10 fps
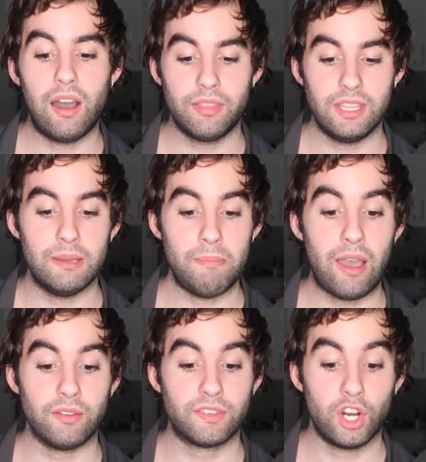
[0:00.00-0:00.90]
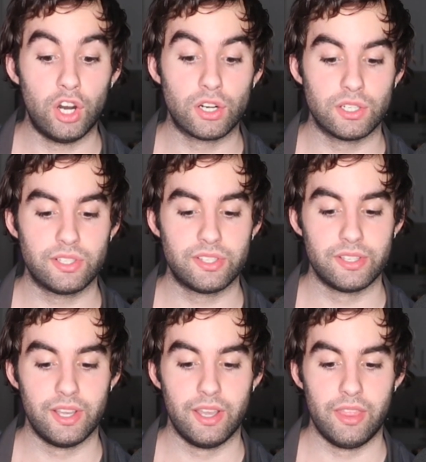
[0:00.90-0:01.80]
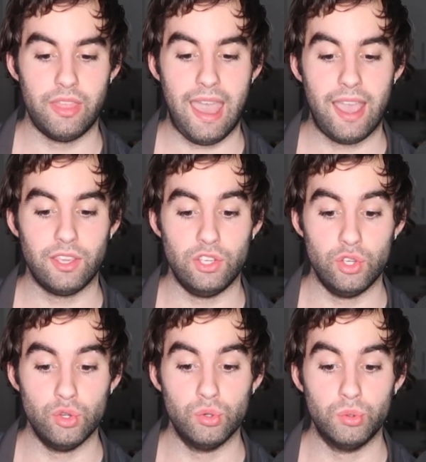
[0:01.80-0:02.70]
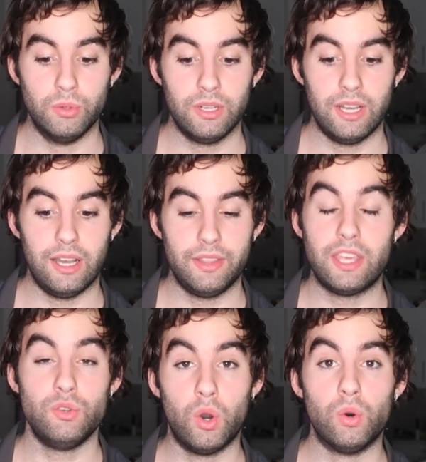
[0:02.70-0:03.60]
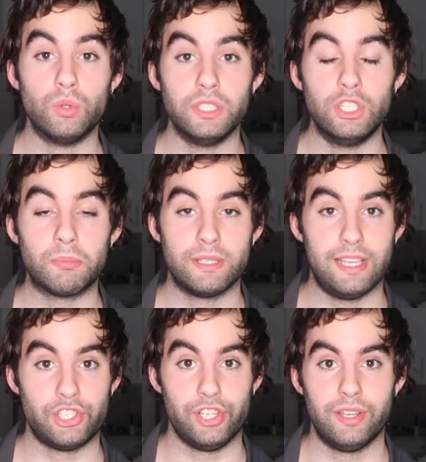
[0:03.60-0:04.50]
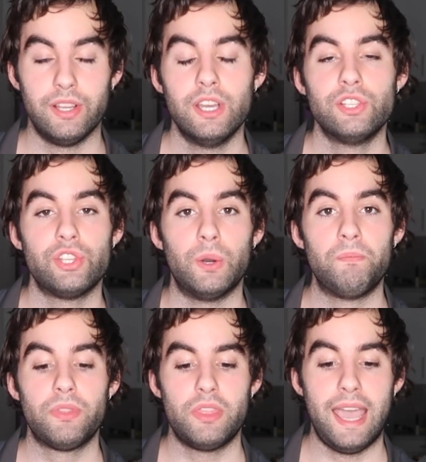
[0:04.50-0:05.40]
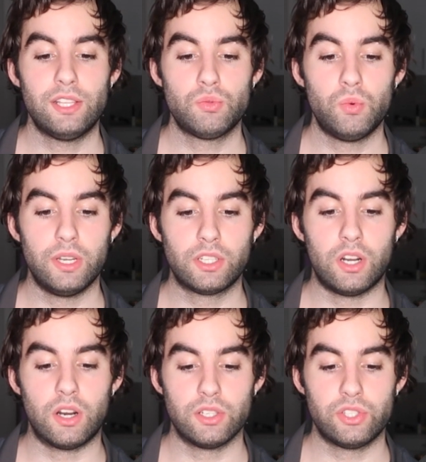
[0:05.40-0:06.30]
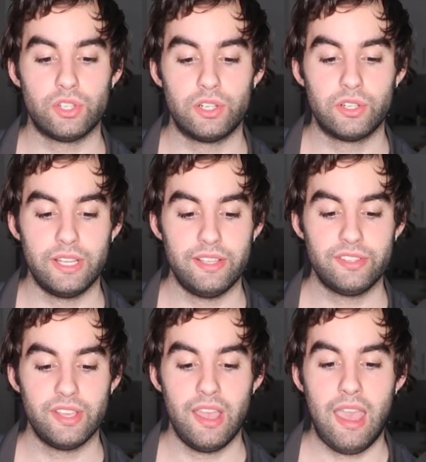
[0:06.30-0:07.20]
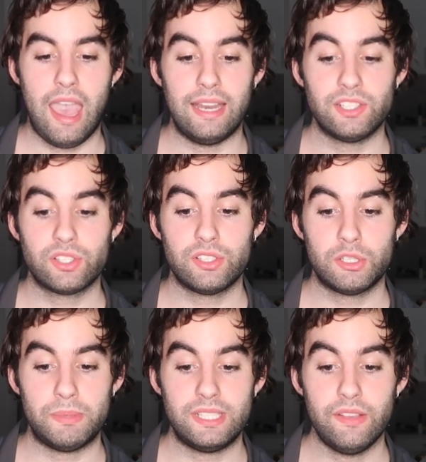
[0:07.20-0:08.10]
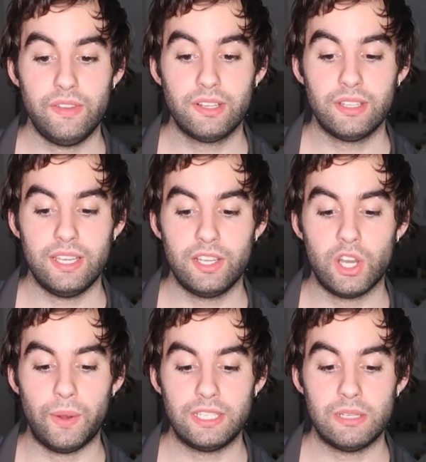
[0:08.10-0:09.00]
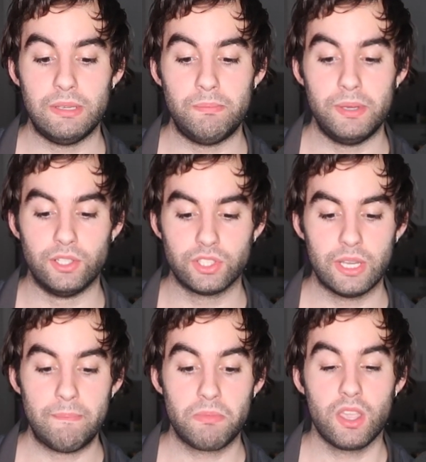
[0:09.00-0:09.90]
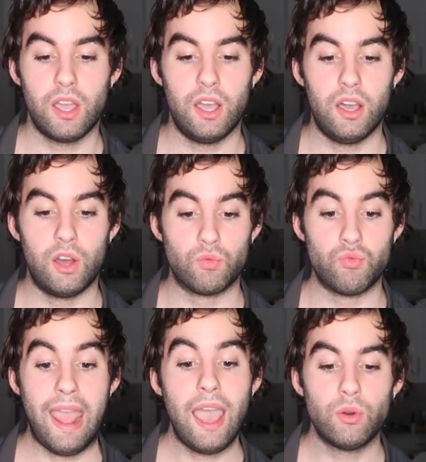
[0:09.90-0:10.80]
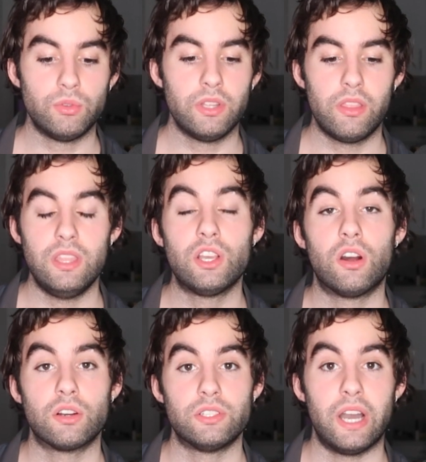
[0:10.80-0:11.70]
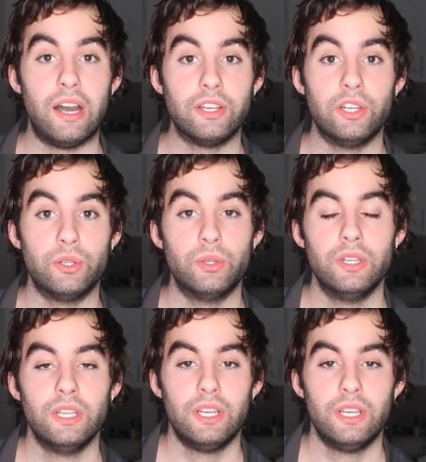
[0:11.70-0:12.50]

on the amount of cards that you hold in your possession. So that's what Cardstarter is, and it's specifically going to be built around the Cardano